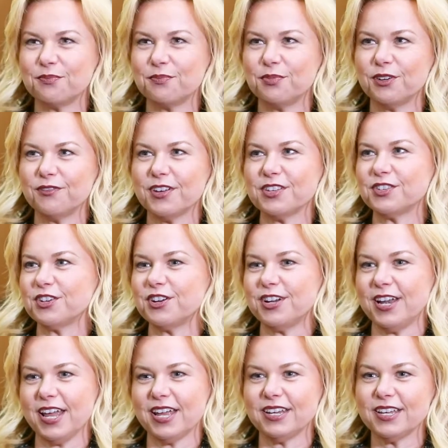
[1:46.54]
Professor
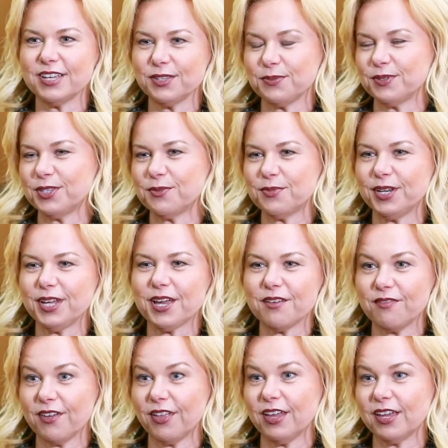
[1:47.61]
Hernandez was somebody I
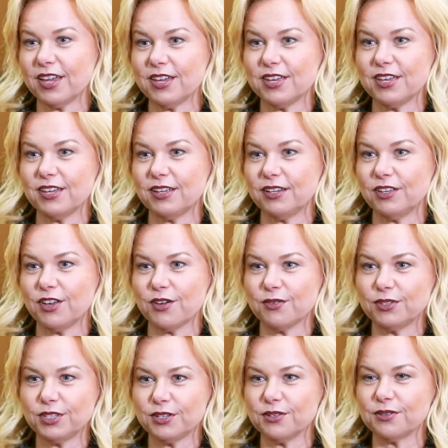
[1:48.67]
felt like I could go
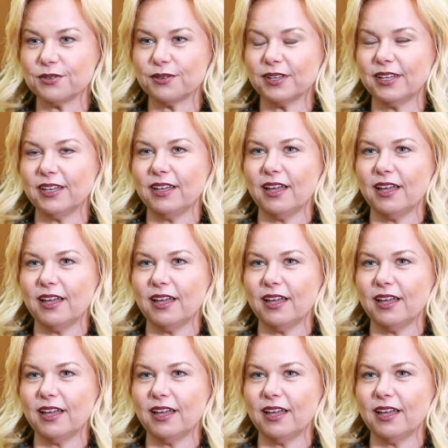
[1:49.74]
to